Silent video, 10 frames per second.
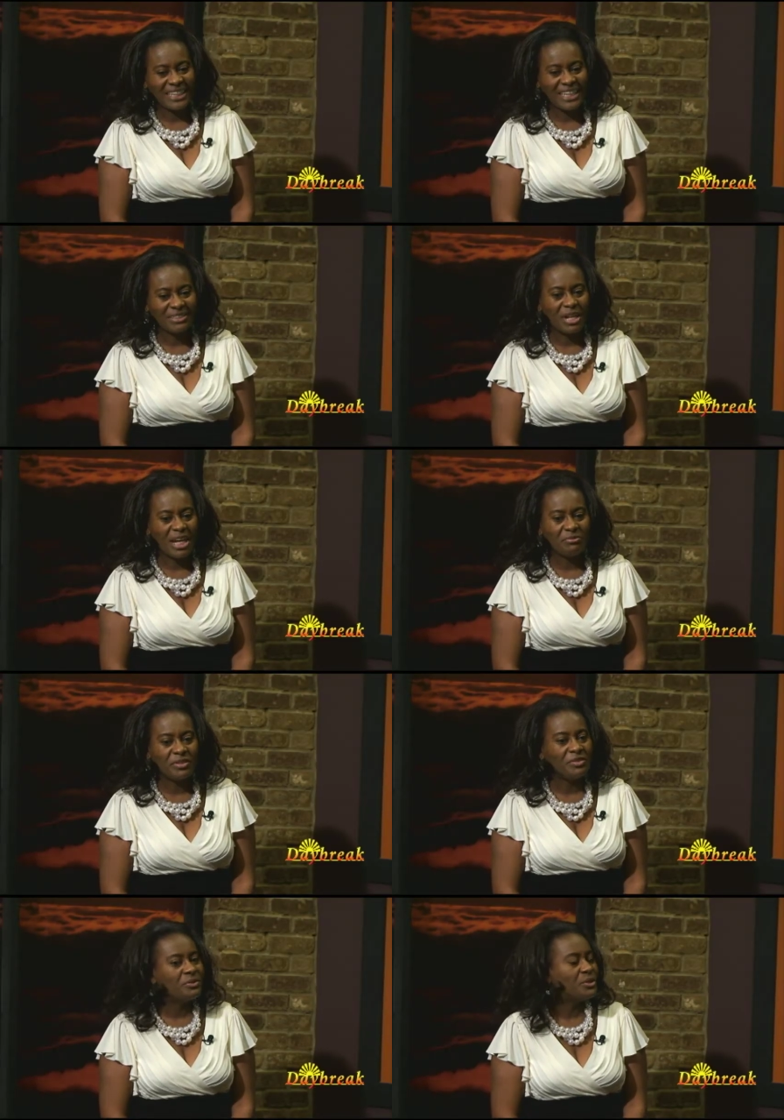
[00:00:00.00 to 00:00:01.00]
uh, I'm
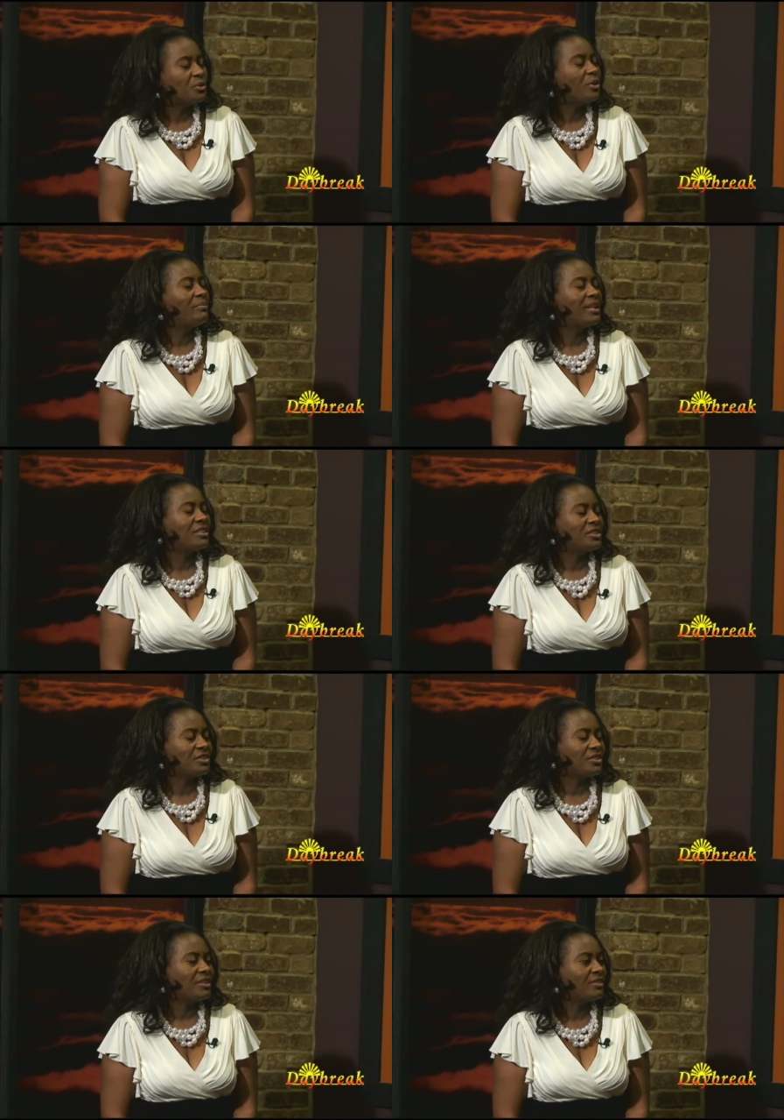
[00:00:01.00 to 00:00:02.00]
the new store
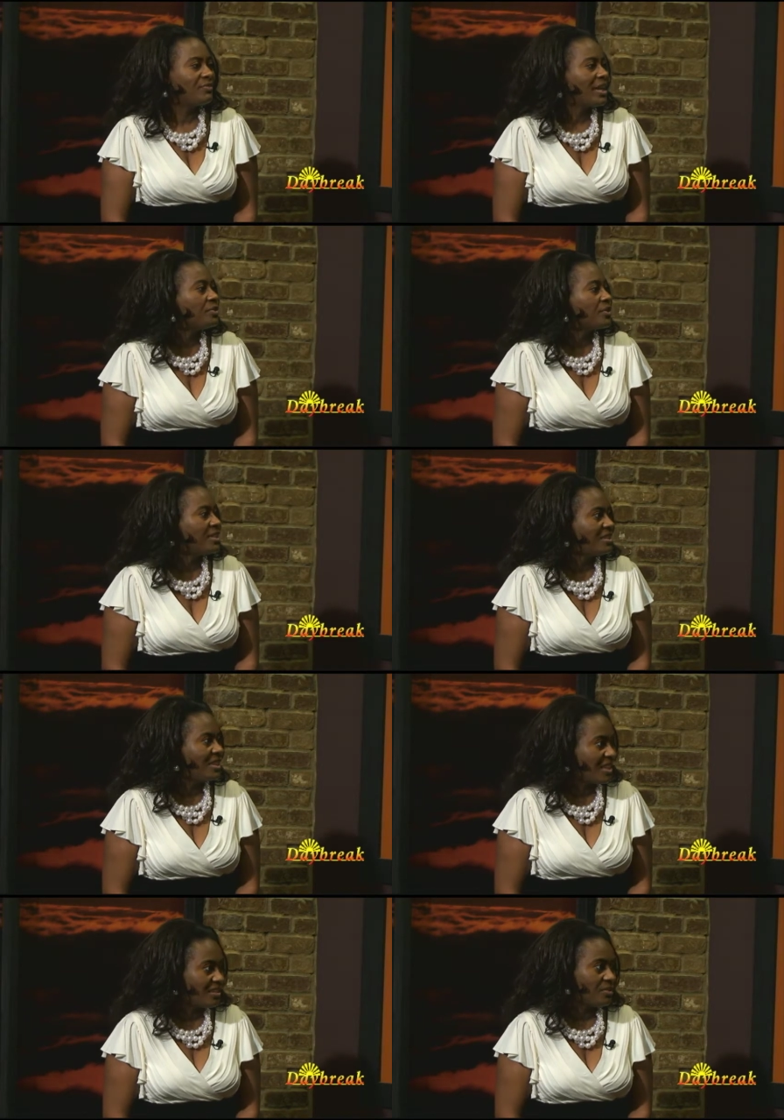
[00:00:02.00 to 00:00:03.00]
manager of Factory
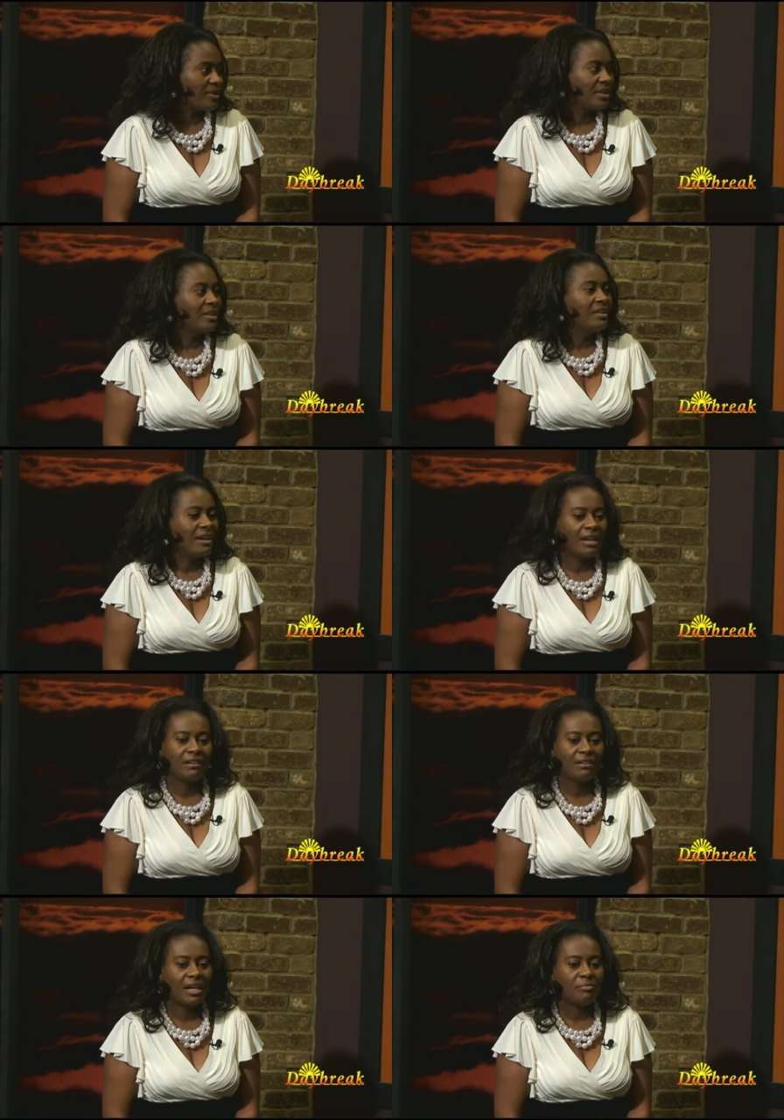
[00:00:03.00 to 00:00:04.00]
Connectory. Okay. Uh,
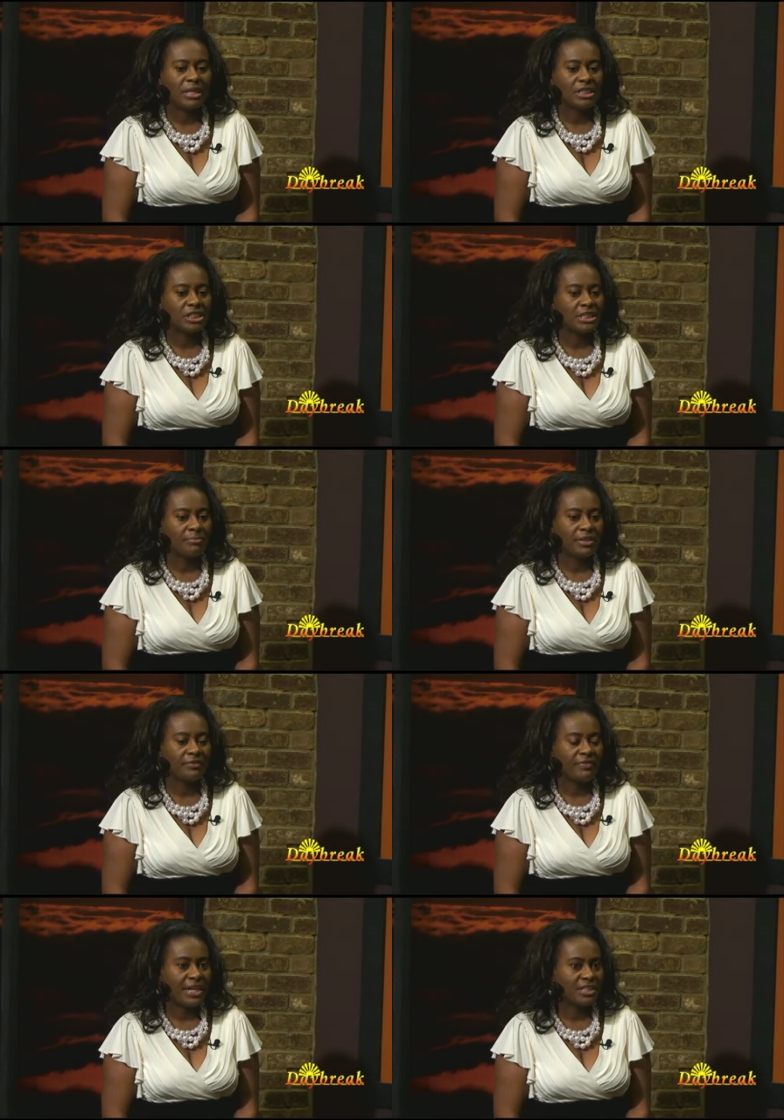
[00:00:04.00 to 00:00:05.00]
I managed Simply
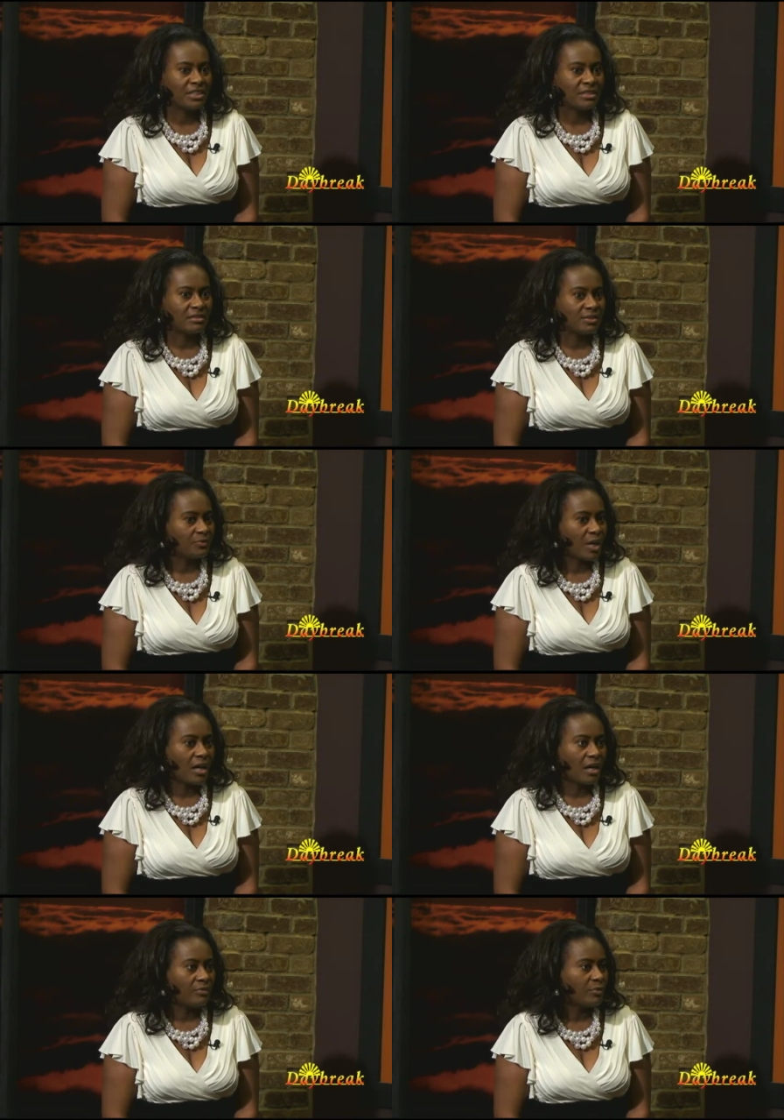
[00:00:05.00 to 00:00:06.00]
Fashions
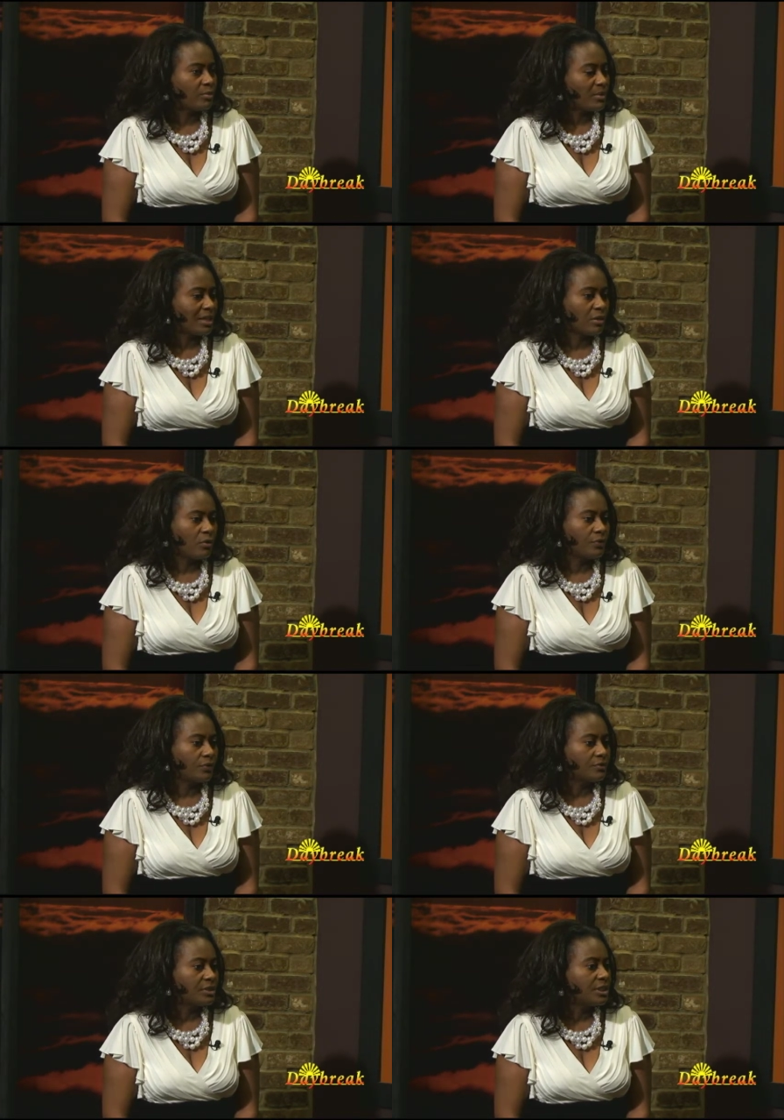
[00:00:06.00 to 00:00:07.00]
uh, for like
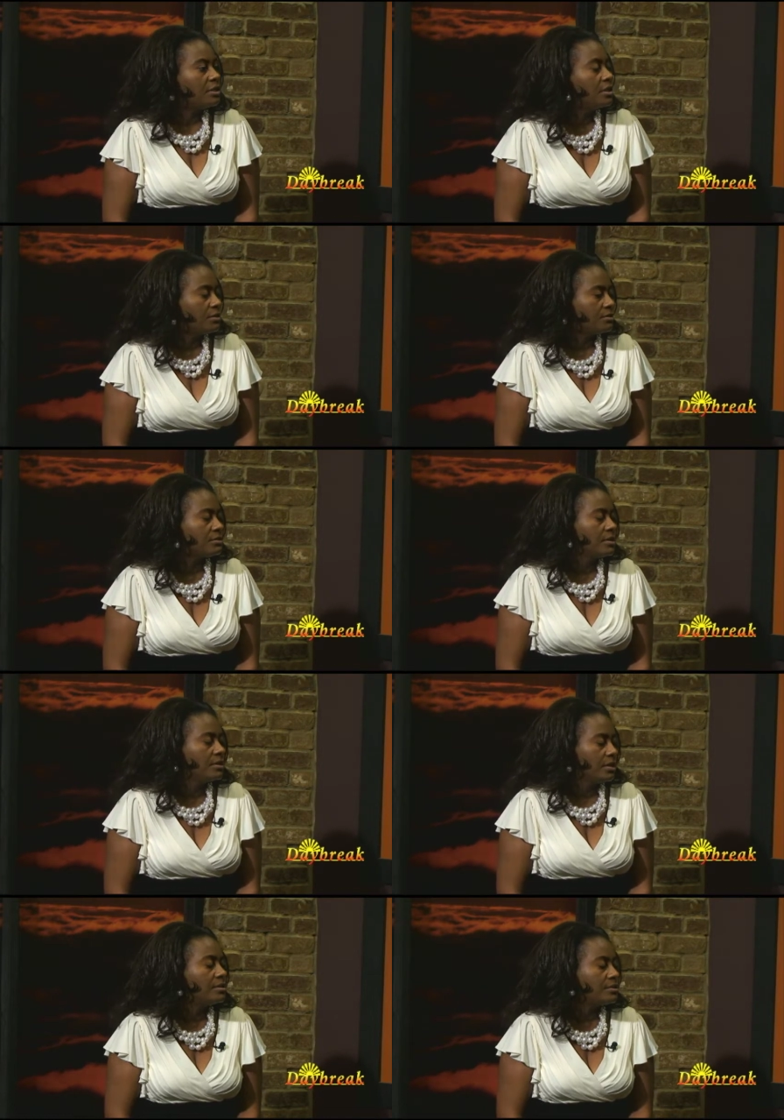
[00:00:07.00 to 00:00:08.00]
over 10 years
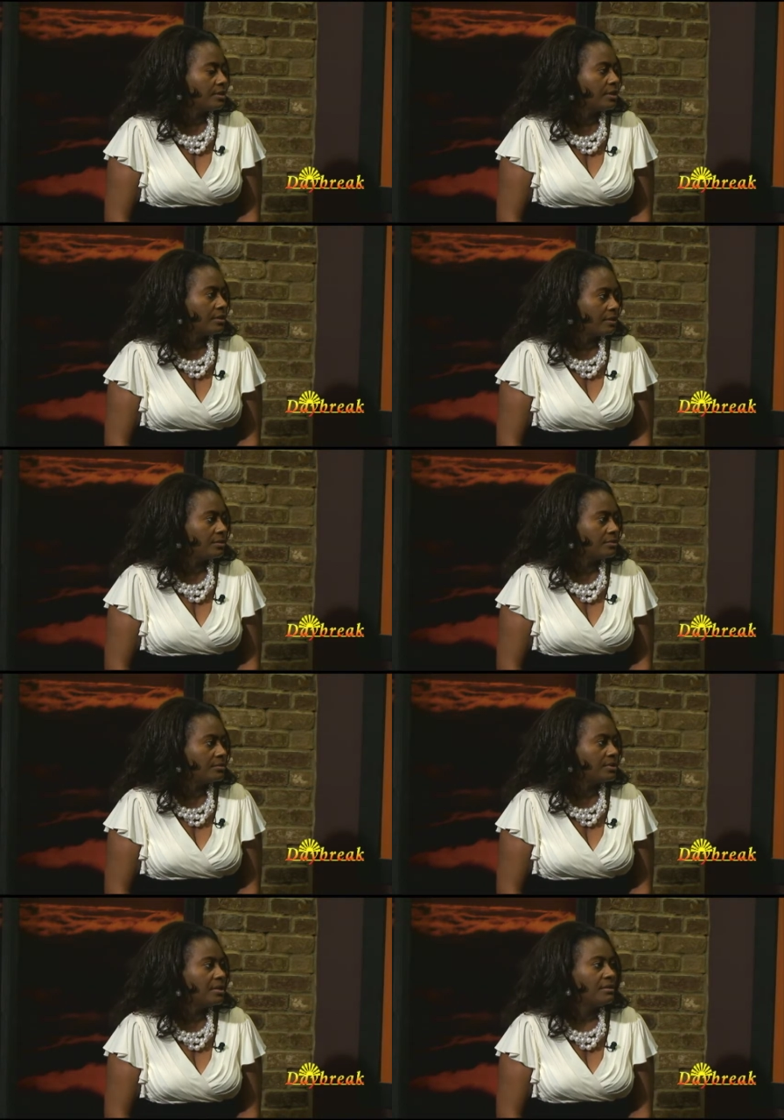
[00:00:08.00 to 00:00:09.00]
until they closed.